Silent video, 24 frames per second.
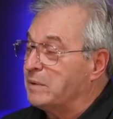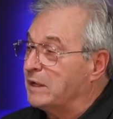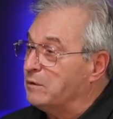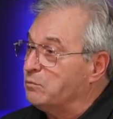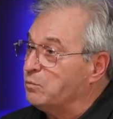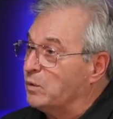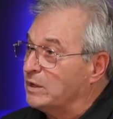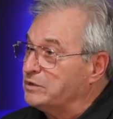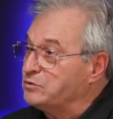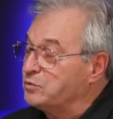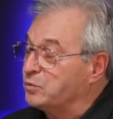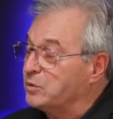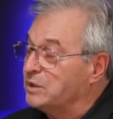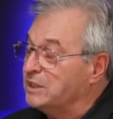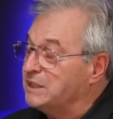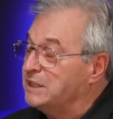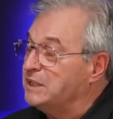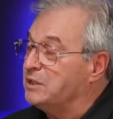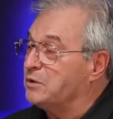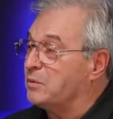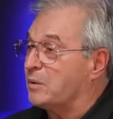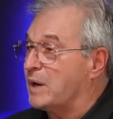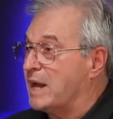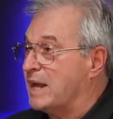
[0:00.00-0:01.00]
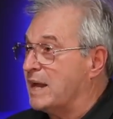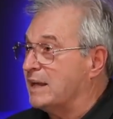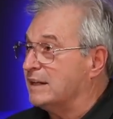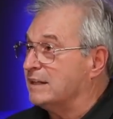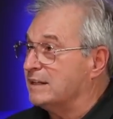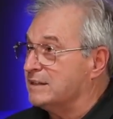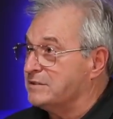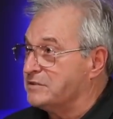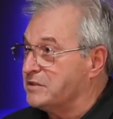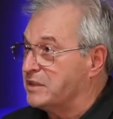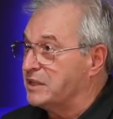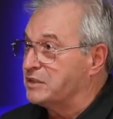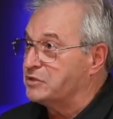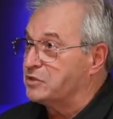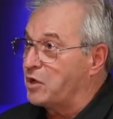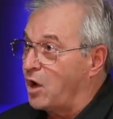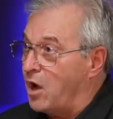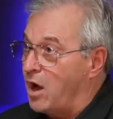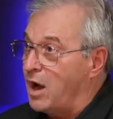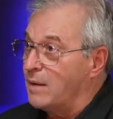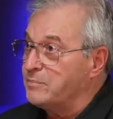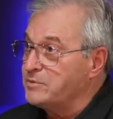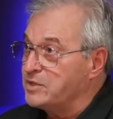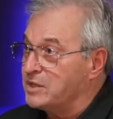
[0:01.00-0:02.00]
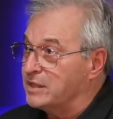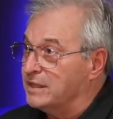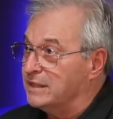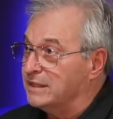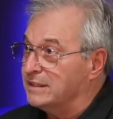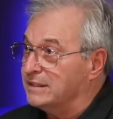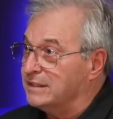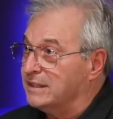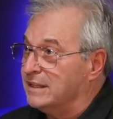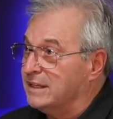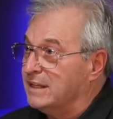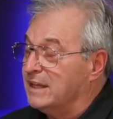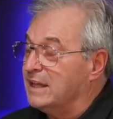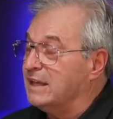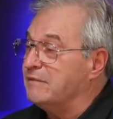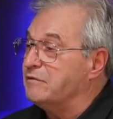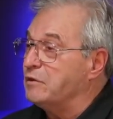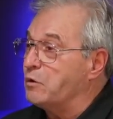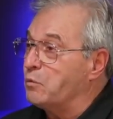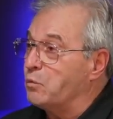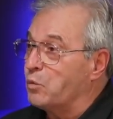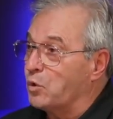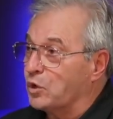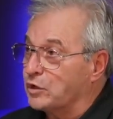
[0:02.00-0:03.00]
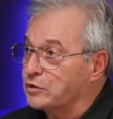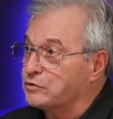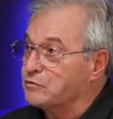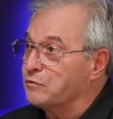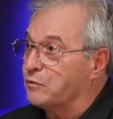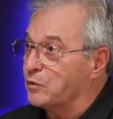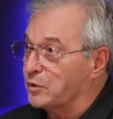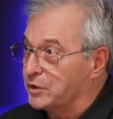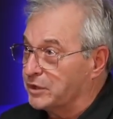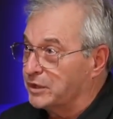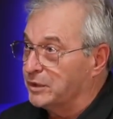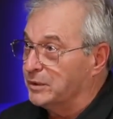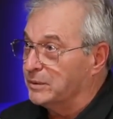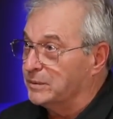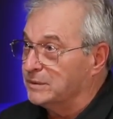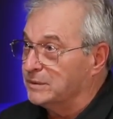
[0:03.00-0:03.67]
But what's really great is this option if it works for you.